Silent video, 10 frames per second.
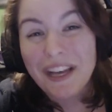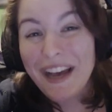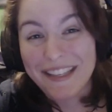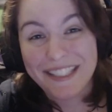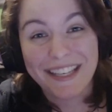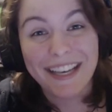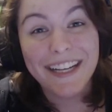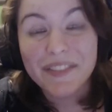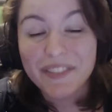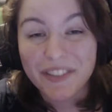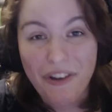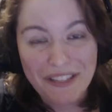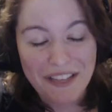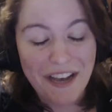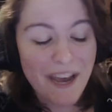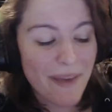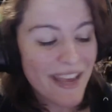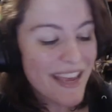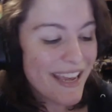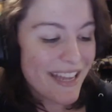lasts a hell of a long time.
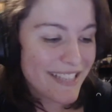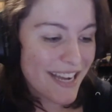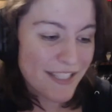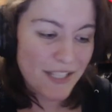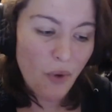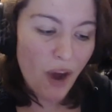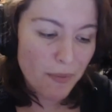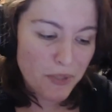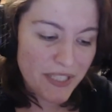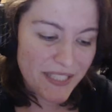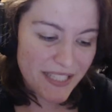It's got two options.